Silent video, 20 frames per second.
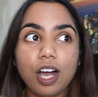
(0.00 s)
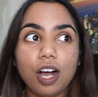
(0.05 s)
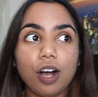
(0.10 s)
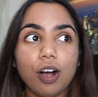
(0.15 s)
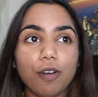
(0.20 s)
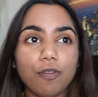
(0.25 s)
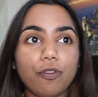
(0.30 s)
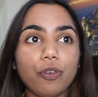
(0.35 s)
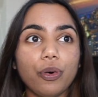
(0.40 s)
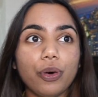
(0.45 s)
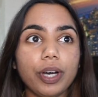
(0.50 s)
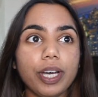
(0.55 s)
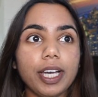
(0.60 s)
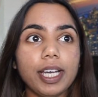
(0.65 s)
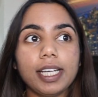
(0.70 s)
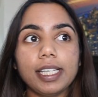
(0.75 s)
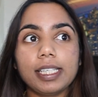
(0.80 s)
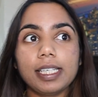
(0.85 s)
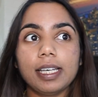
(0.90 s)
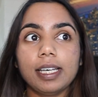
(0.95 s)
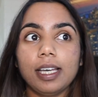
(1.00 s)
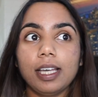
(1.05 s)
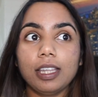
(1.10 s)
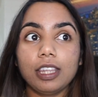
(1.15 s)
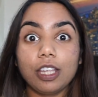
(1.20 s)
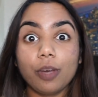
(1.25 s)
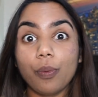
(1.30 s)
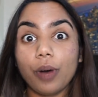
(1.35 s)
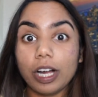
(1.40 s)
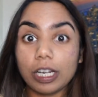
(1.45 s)
avoid
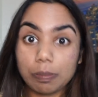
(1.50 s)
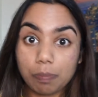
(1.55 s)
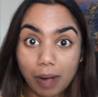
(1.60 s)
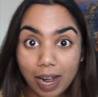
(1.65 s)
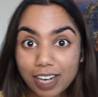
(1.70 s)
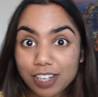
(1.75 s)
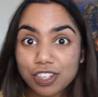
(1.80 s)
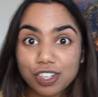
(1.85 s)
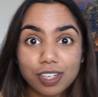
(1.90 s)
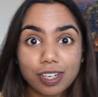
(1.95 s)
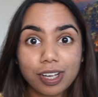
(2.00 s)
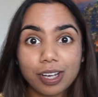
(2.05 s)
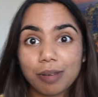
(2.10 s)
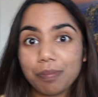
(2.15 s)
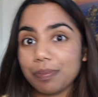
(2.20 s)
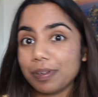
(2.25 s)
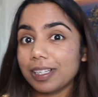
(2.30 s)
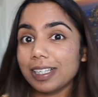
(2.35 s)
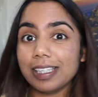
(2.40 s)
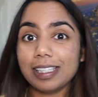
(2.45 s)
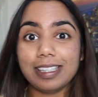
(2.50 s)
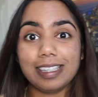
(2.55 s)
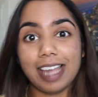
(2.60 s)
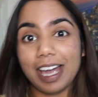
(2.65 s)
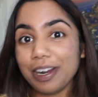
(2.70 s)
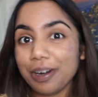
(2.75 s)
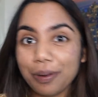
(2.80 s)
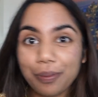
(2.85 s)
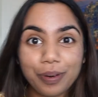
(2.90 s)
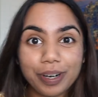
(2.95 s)
the word passionate because they
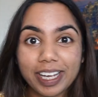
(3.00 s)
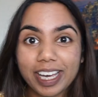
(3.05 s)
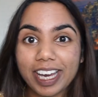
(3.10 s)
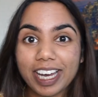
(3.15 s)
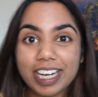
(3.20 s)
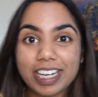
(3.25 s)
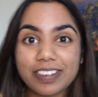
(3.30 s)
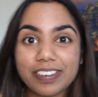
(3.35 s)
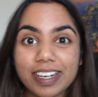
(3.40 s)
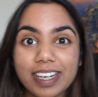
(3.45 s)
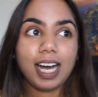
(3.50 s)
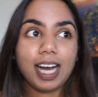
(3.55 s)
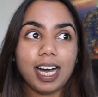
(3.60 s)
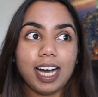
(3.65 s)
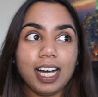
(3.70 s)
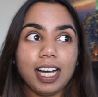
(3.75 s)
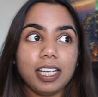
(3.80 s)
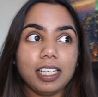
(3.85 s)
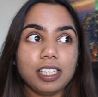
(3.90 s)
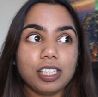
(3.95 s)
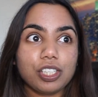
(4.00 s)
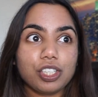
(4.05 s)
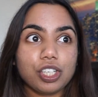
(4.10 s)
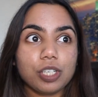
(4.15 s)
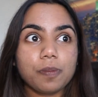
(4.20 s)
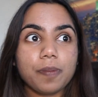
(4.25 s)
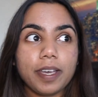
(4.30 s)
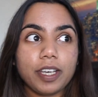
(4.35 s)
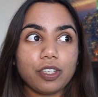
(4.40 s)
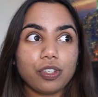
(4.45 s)
don't want to hear it, and just
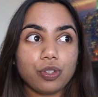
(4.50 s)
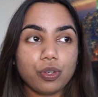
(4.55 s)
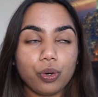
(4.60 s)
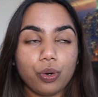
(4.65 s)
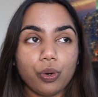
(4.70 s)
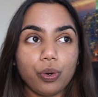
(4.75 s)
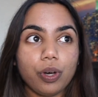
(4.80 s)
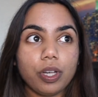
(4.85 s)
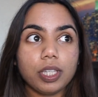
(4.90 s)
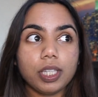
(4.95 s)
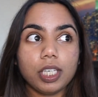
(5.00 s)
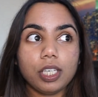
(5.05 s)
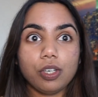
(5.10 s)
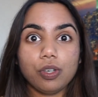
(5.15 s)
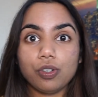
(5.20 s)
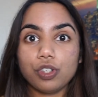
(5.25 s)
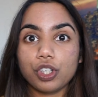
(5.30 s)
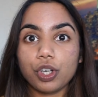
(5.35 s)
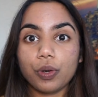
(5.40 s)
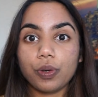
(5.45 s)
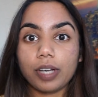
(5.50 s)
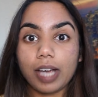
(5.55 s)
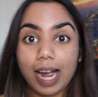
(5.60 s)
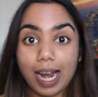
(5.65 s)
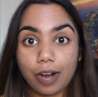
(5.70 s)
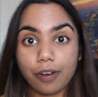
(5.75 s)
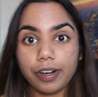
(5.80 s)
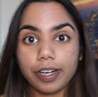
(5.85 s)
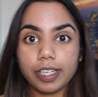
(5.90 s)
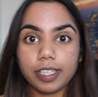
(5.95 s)
make sure that you show
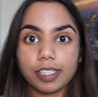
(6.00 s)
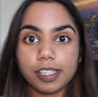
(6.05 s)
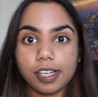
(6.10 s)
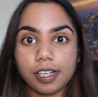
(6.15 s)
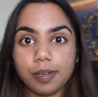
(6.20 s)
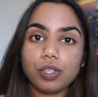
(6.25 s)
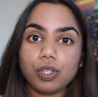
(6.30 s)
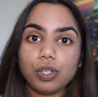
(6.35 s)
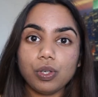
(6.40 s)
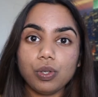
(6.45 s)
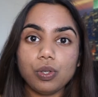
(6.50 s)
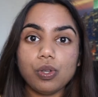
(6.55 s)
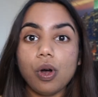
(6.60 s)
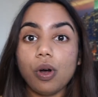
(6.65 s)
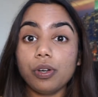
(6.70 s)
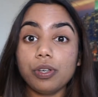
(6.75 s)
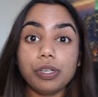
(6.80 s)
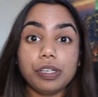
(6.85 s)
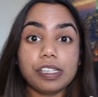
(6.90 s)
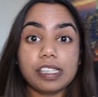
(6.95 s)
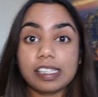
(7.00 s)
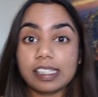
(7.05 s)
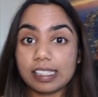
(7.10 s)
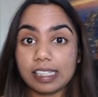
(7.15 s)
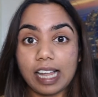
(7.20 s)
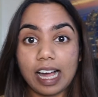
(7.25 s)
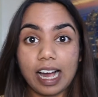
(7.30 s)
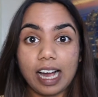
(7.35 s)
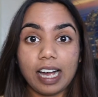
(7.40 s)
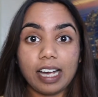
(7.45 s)
character. Do not use
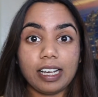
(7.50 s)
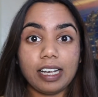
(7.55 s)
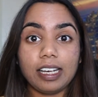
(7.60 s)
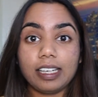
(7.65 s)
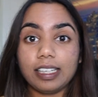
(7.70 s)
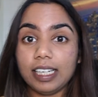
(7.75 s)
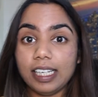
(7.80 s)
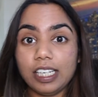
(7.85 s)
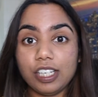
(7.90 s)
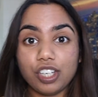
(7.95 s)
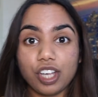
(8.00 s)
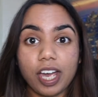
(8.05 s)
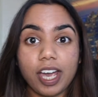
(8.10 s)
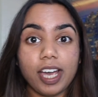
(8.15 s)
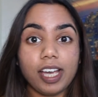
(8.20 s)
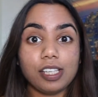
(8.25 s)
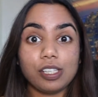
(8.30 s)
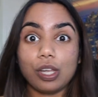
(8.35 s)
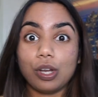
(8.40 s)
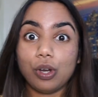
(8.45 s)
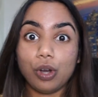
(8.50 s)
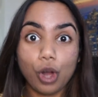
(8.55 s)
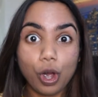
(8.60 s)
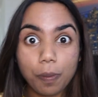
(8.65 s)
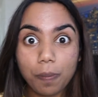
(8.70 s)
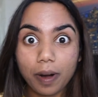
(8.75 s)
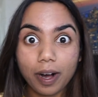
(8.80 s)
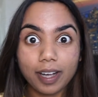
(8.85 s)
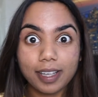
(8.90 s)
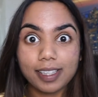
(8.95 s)
slang, cliches, no
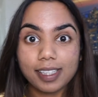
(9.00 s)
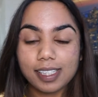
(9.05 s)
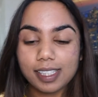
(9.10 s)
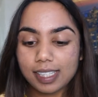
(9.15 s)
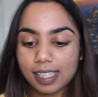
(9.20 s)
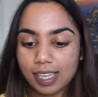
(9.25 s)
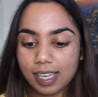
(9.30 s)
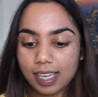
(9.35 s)
puns.